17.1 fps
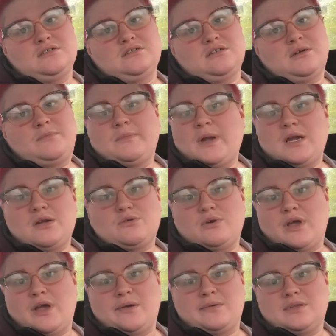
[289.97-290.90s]
I'm not
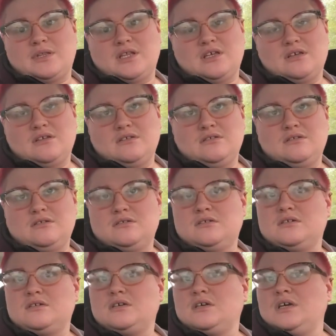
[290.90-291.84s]
okay with it.
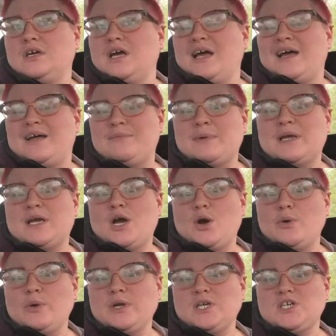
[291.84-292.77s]
And my
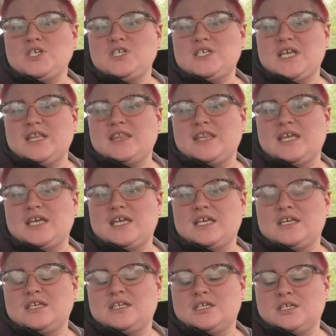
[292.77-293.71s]
coworker said that
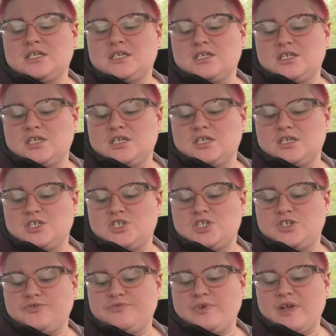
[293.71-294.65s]

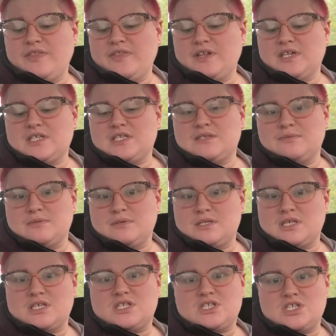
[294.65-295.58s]
she read that it's supposed
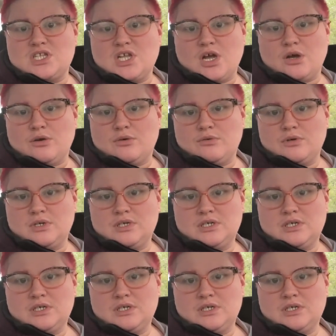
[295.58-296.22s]
to snow.